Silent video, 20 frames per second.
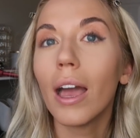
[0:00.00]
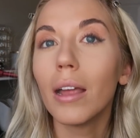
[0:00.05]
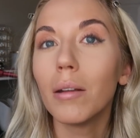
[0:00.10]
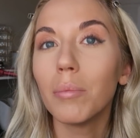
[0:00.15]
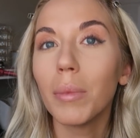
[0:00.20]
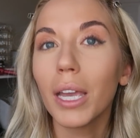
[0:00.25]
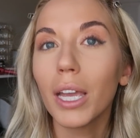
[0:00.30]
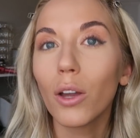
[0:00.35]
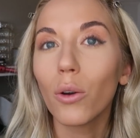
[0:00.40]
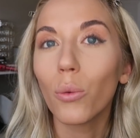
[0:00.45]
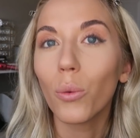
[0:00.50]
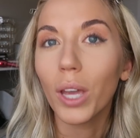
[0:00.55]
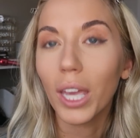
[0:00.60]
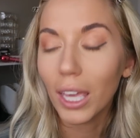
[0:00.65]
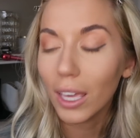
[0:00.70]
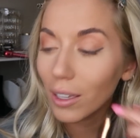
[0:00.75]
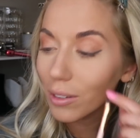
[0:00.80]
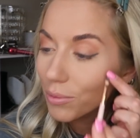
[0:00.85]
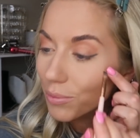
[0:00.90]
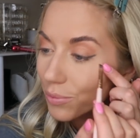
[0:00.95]
and make a
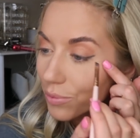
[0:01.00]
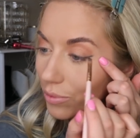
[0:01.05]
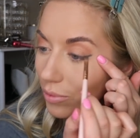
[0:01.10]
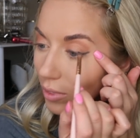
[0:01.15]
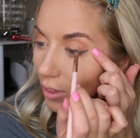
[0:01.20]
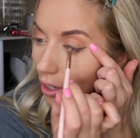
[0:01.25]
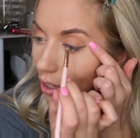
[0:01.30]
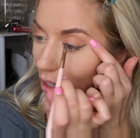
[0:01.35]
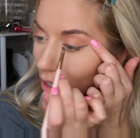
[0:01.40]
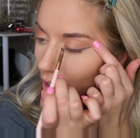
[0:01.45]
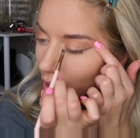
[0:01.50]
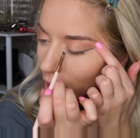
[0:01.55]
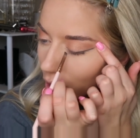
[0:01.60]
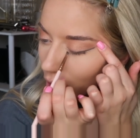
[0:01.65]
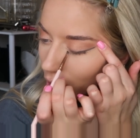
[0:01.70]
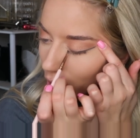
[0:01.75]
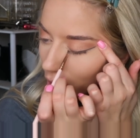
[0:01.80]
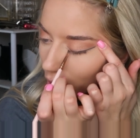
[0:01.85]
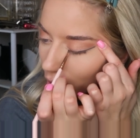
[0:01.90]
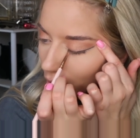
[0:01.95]
wing
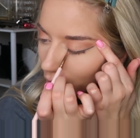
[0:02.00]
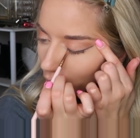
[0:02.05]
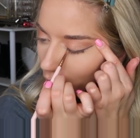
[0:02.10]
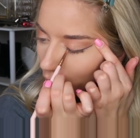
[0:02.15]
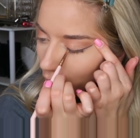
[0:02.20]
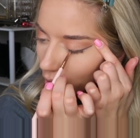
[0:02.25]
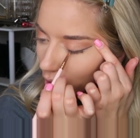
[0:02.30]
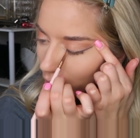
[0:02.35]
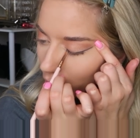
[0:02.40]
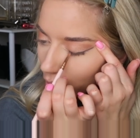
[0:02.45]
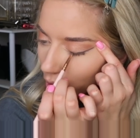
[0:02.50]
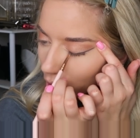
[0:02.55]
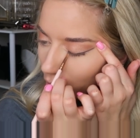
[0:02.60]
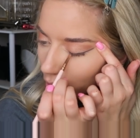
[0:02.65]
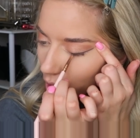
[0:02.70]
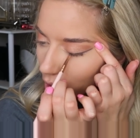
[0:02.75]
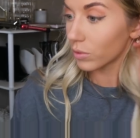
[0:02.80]
and